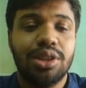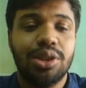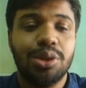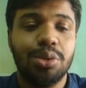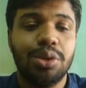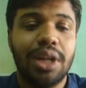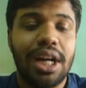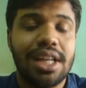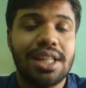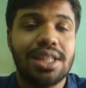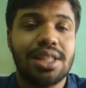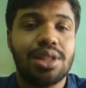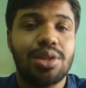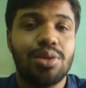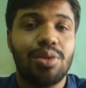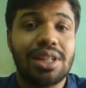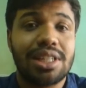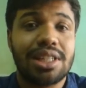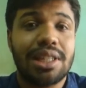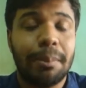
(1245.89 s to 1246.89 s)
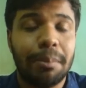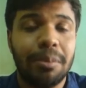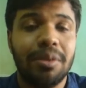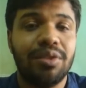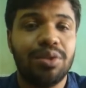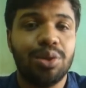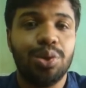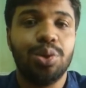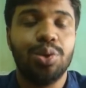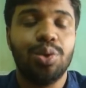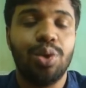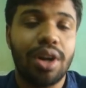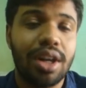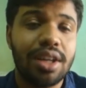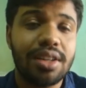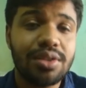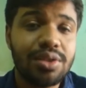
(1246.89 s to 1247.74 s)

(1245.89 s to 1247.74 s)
you guys to accept me for who.